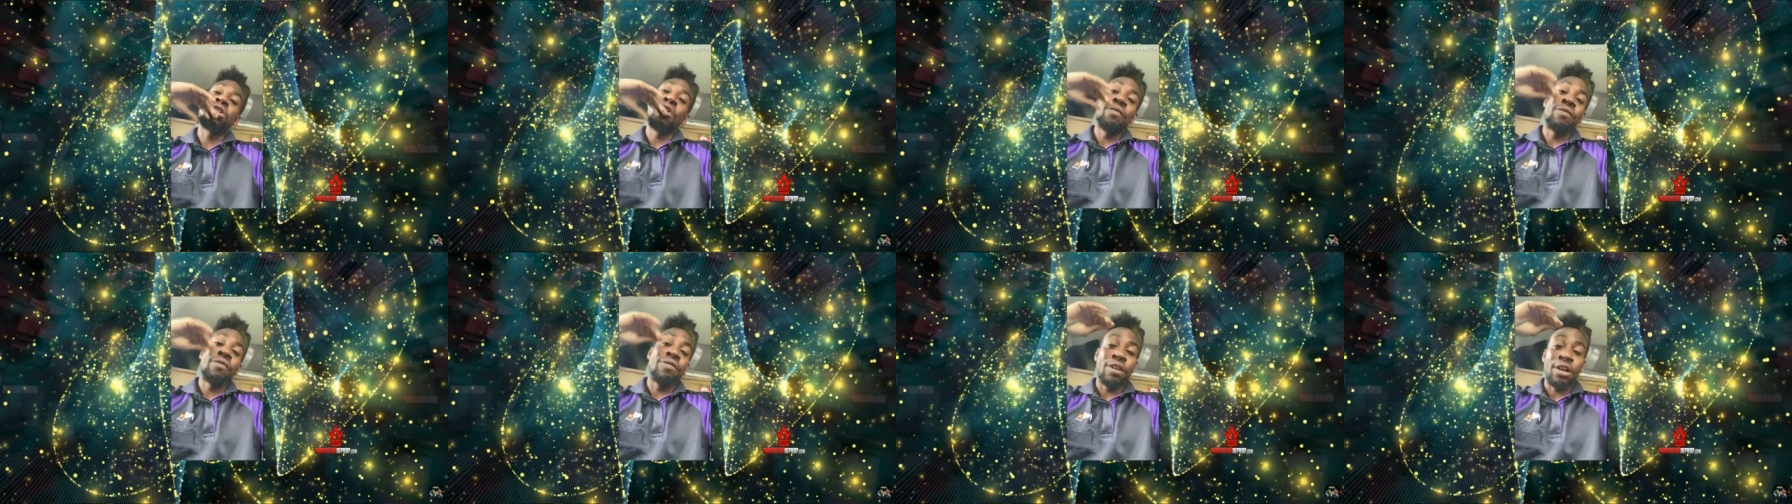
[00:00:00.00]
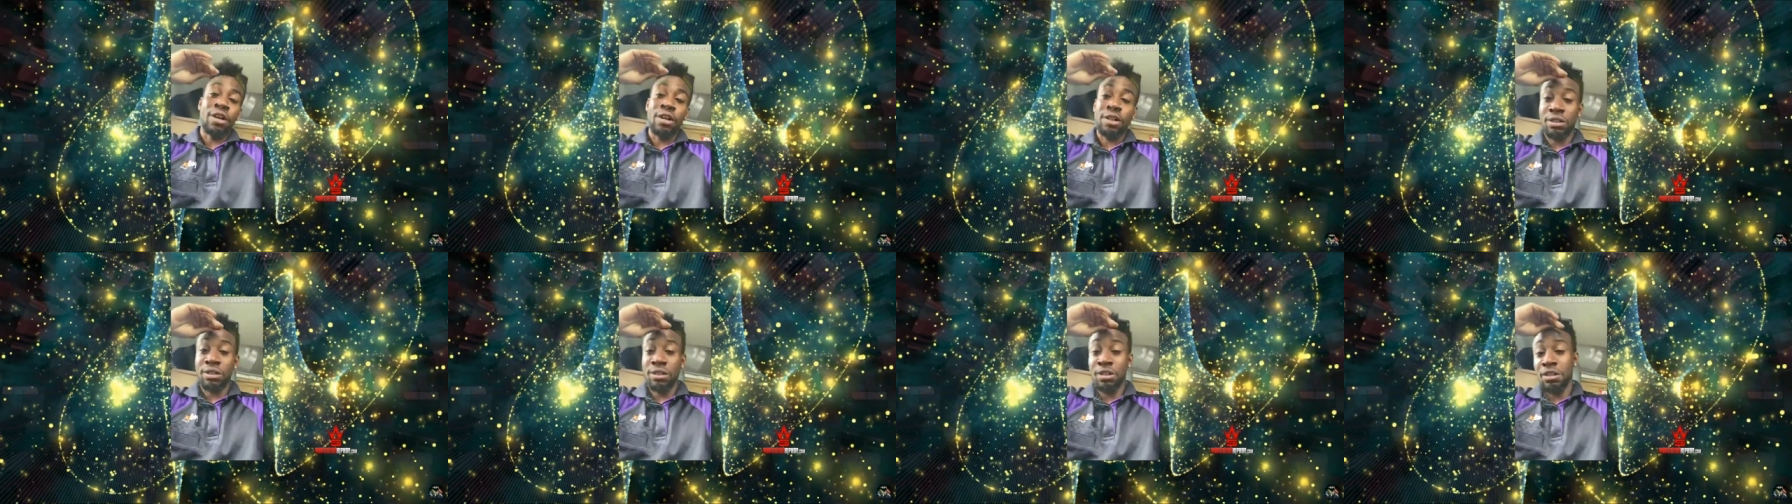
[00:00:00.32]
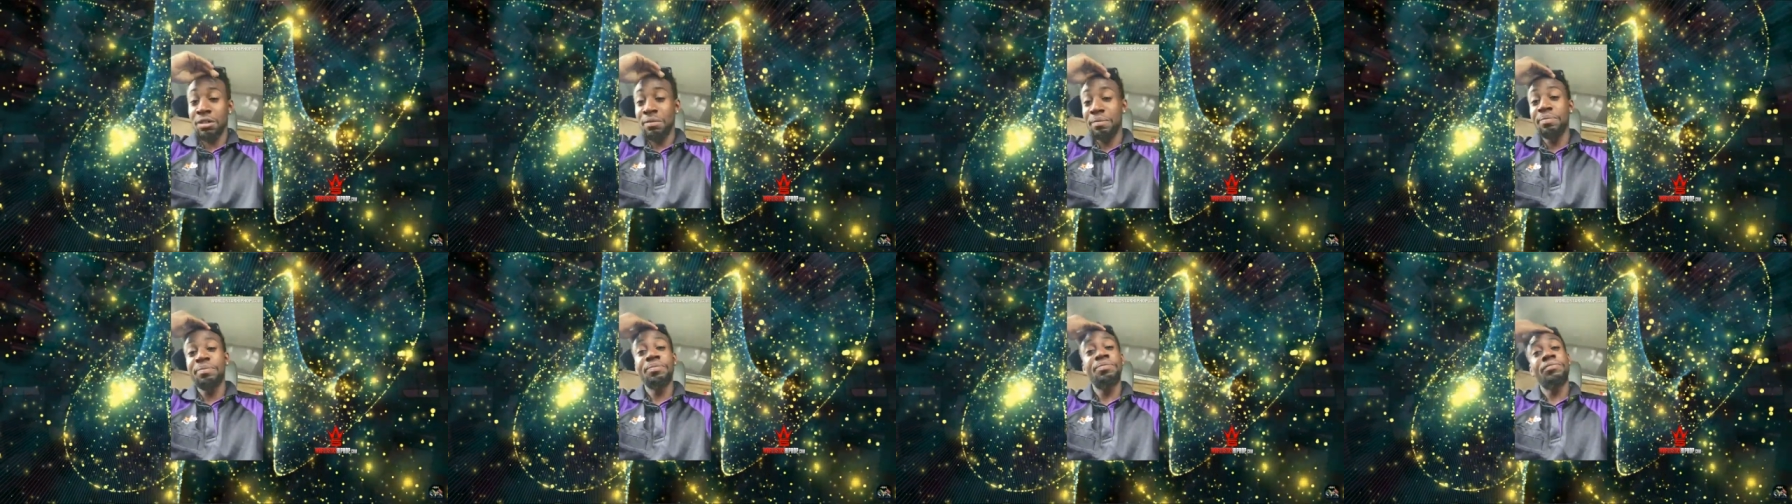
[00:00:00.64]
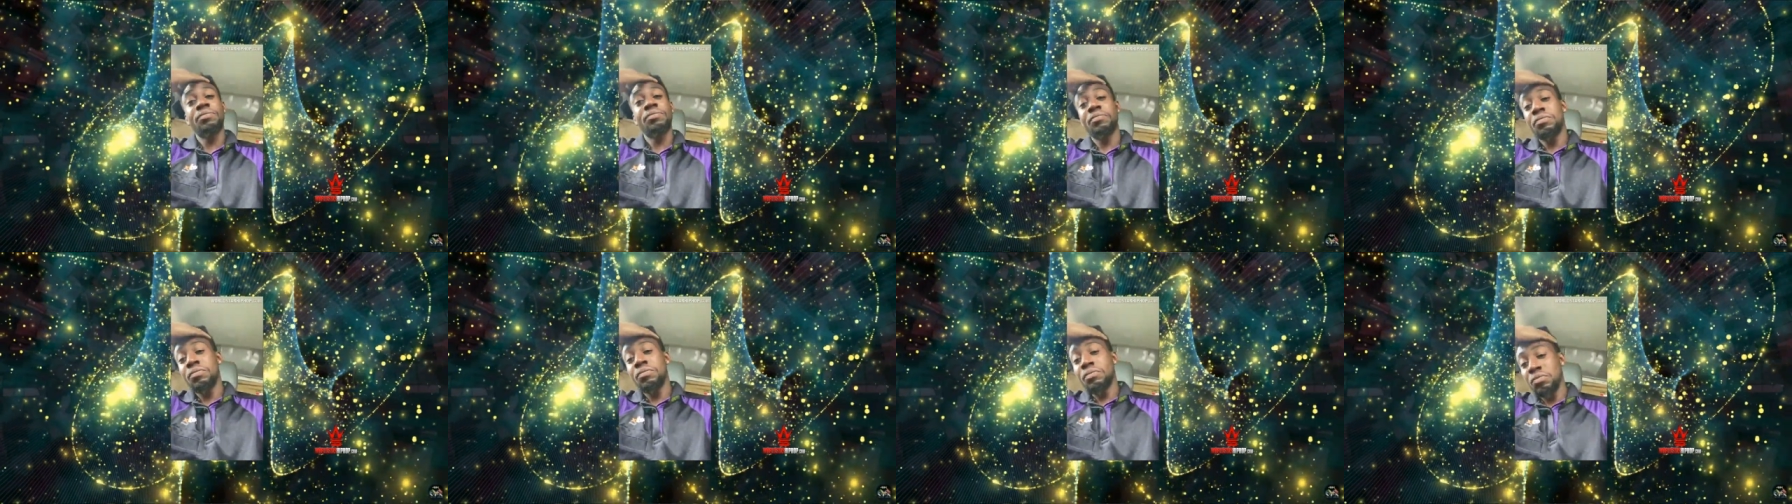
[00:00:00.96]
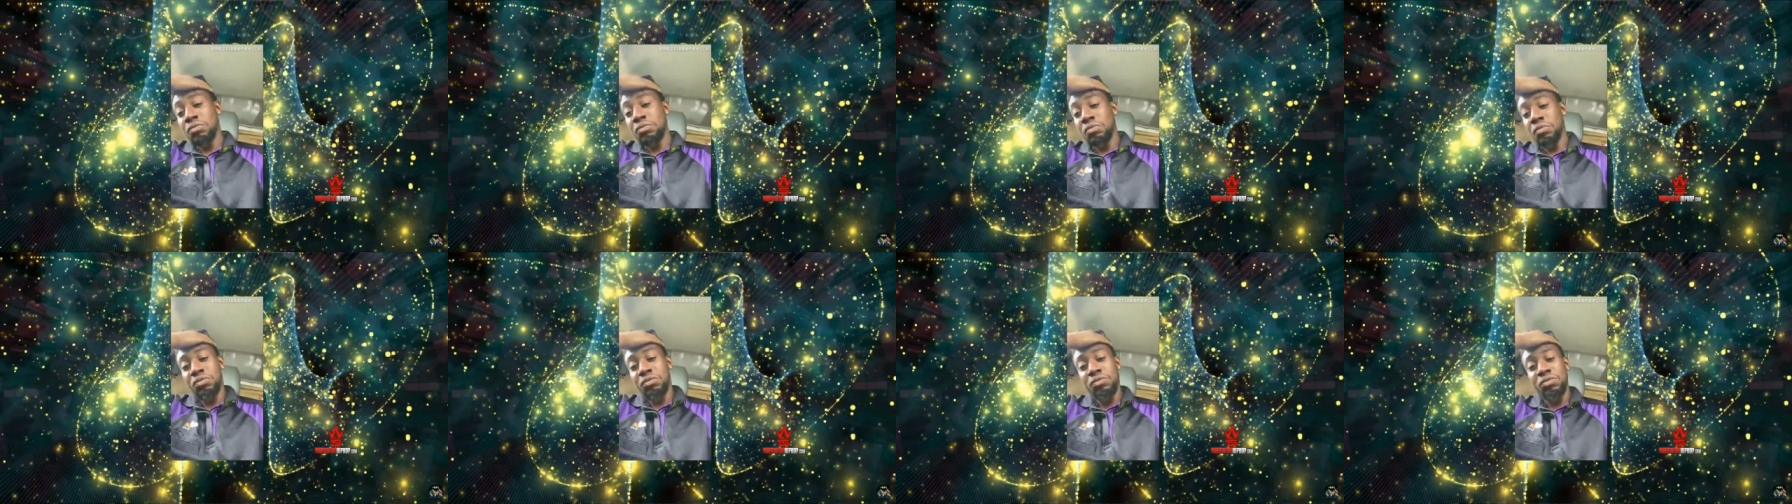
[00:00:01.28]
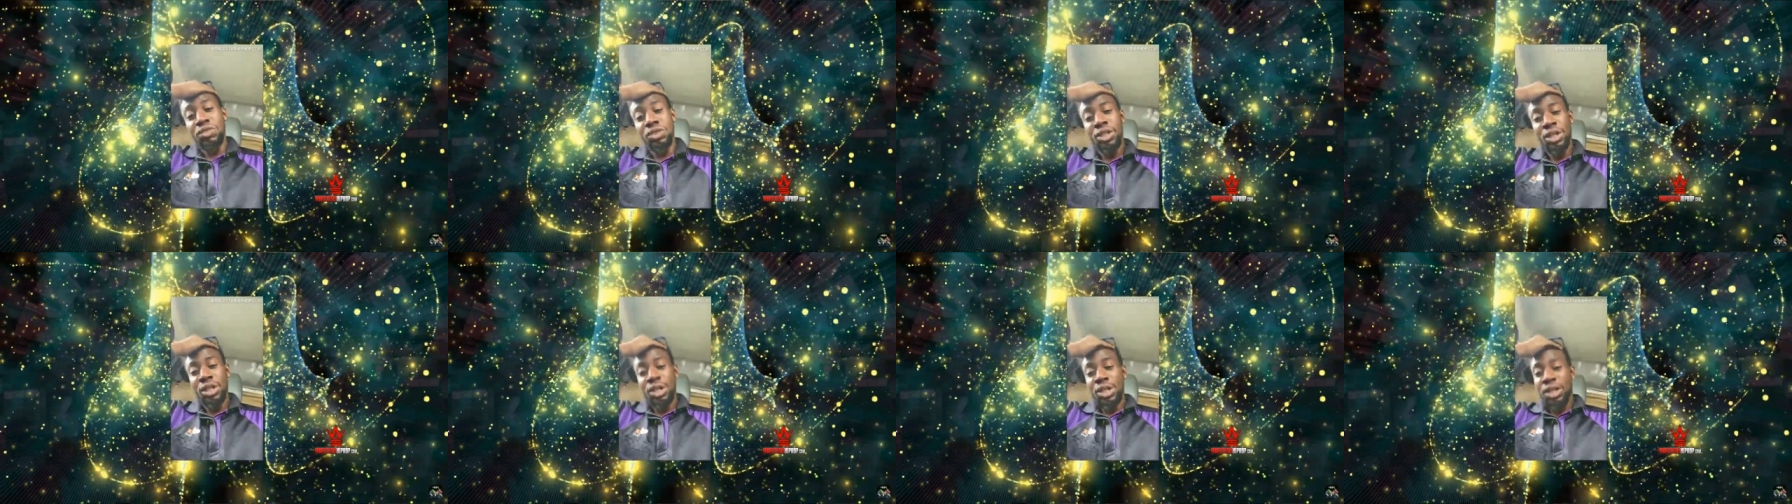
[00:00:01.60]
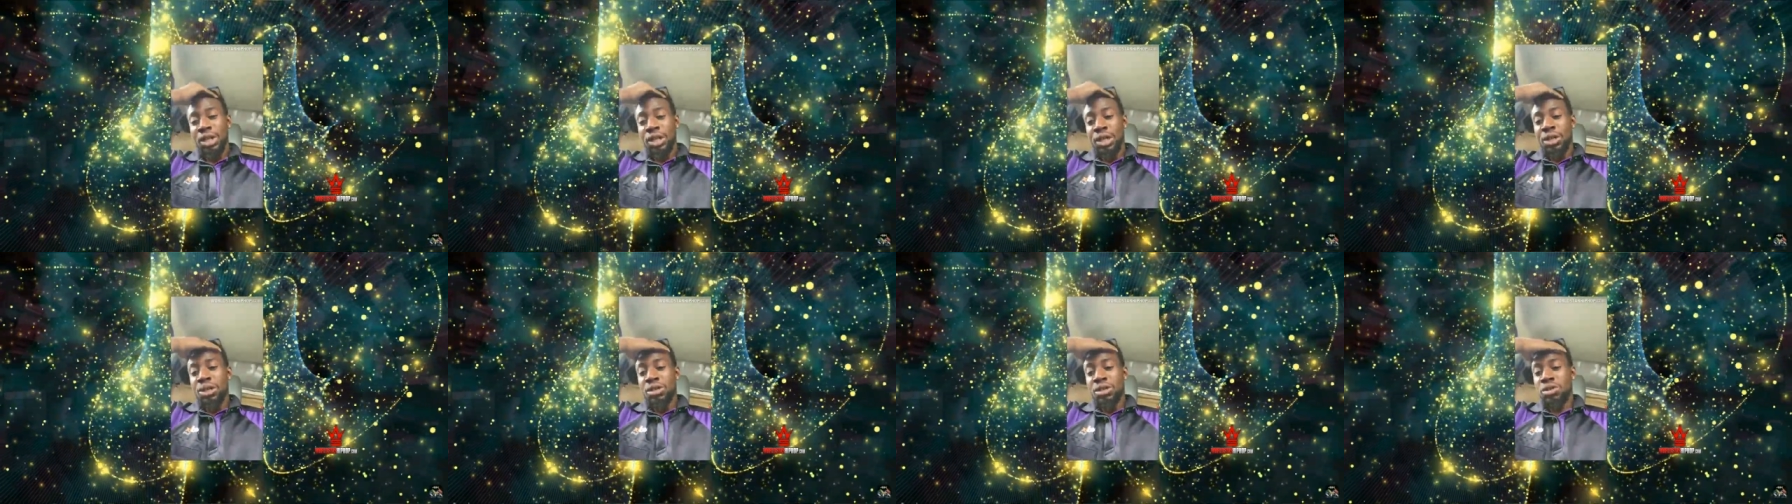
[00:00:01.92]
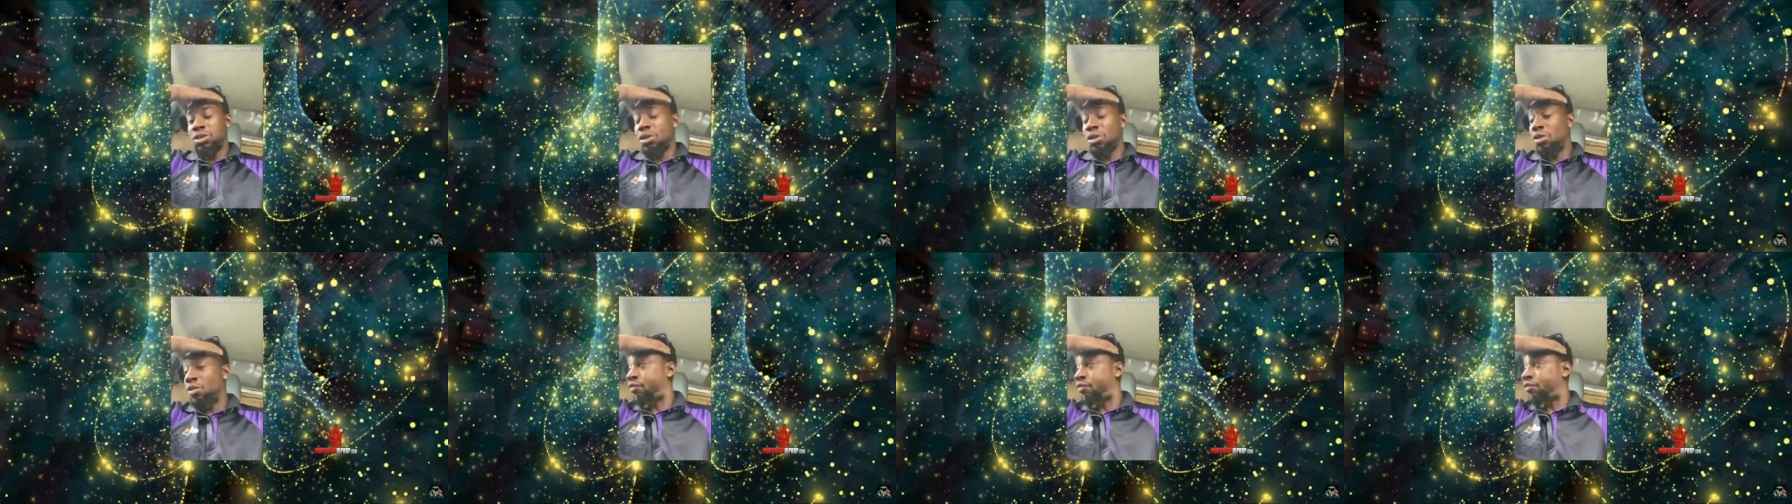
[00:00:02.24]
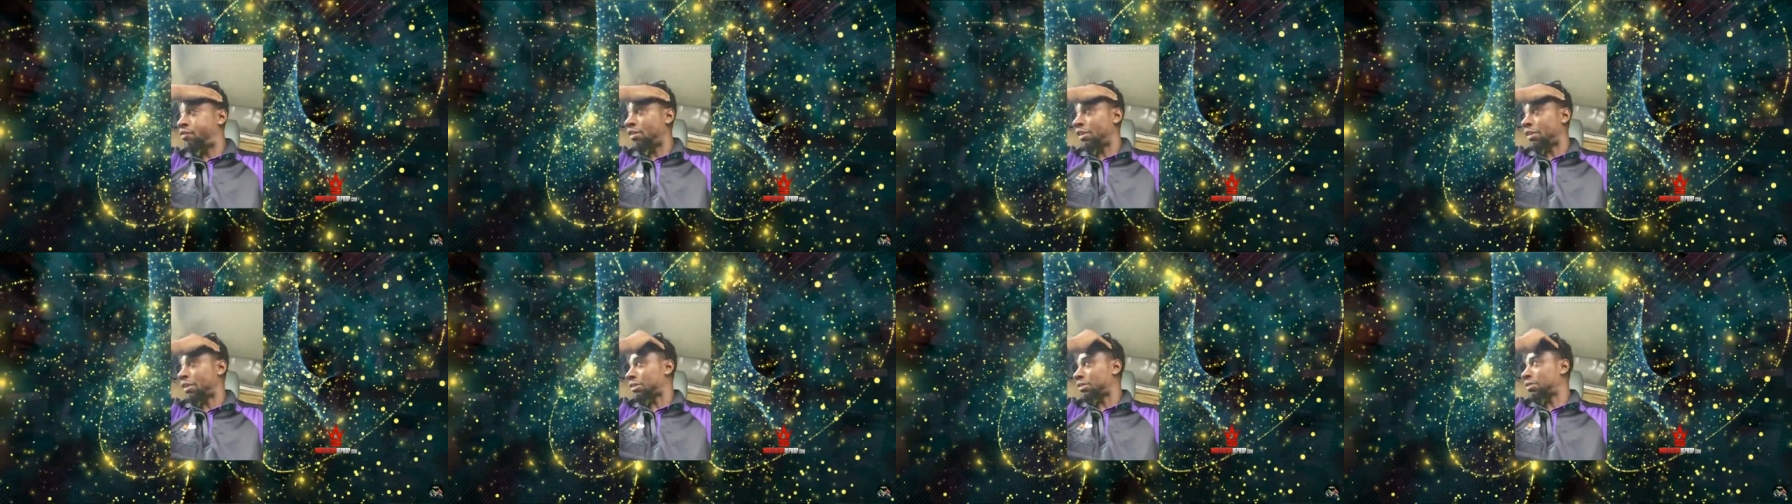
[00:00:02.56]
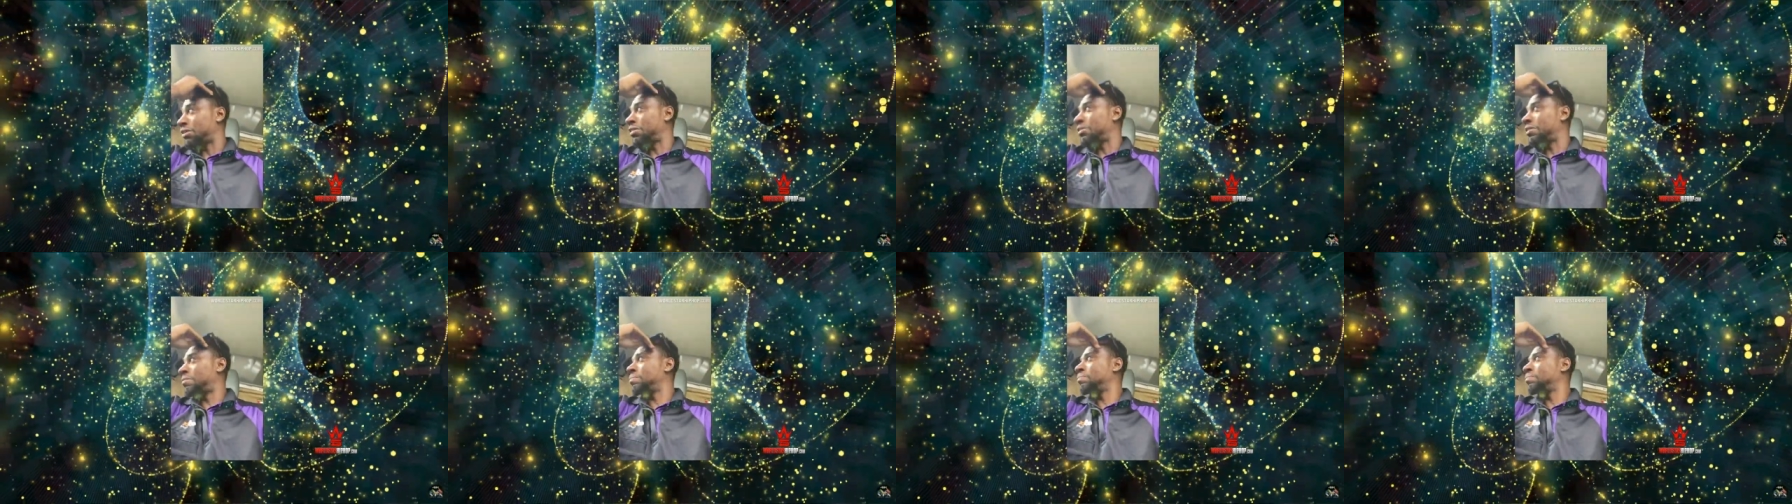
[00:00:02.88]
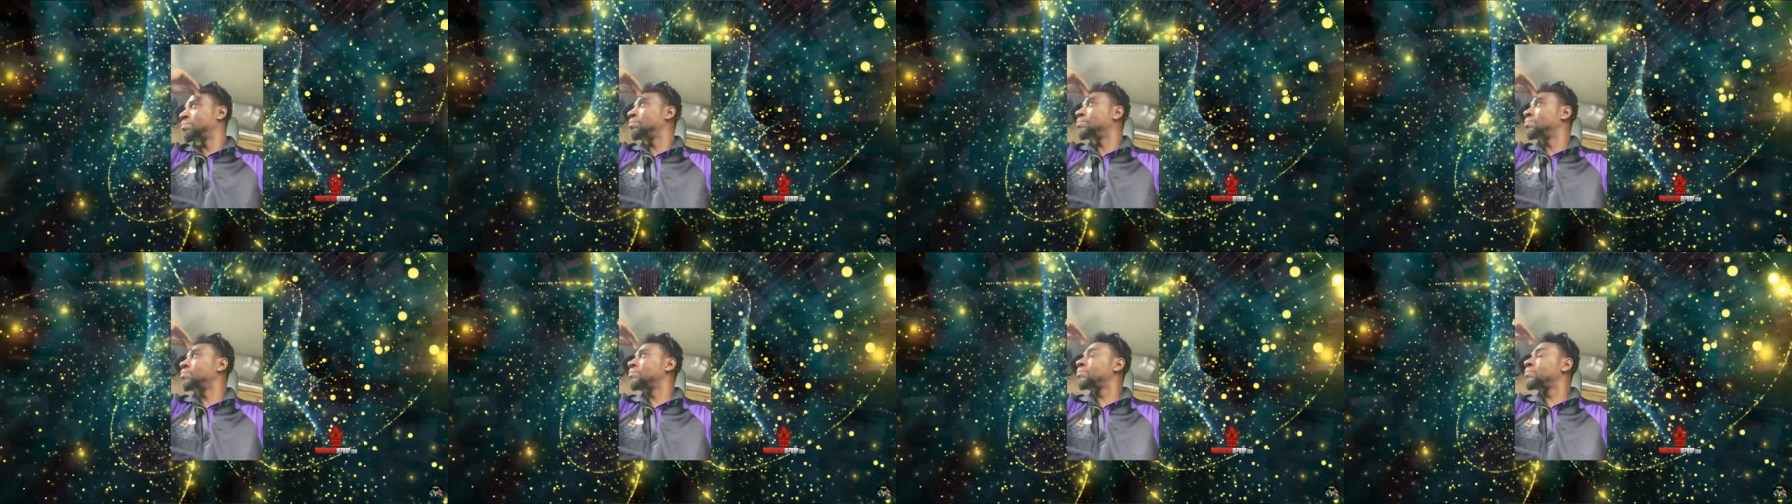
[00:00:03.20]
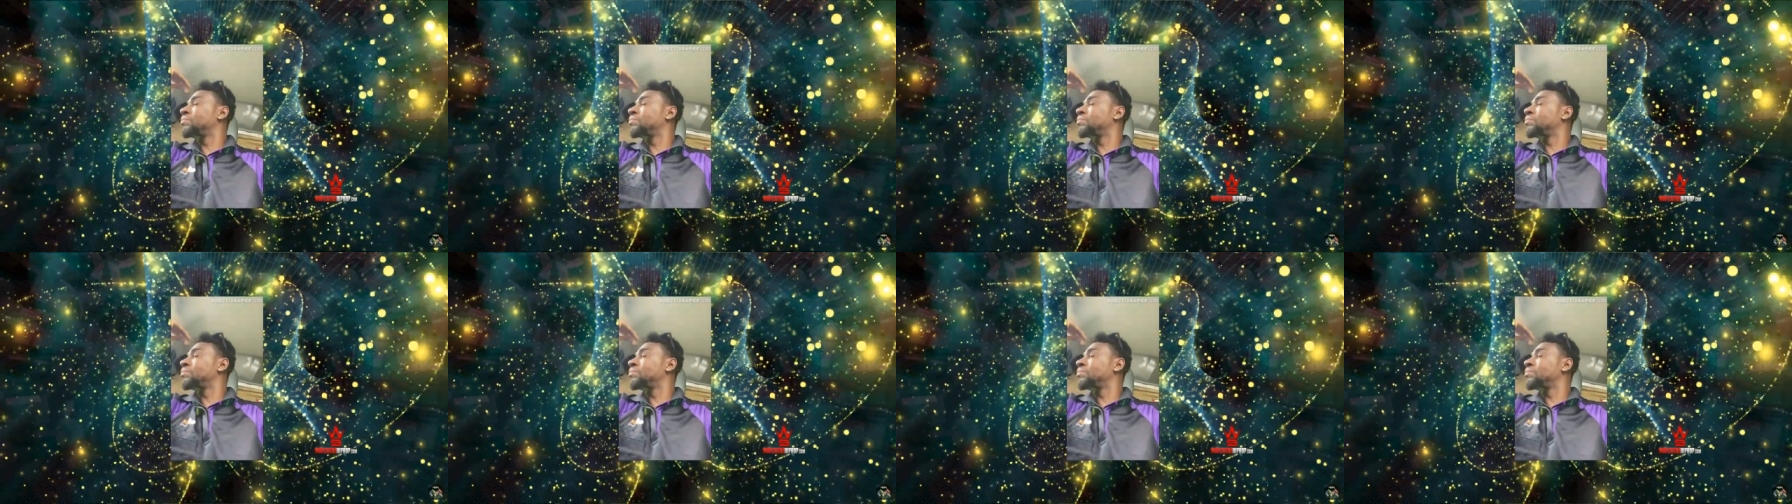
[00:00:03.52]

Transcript: front runner of this country the person that's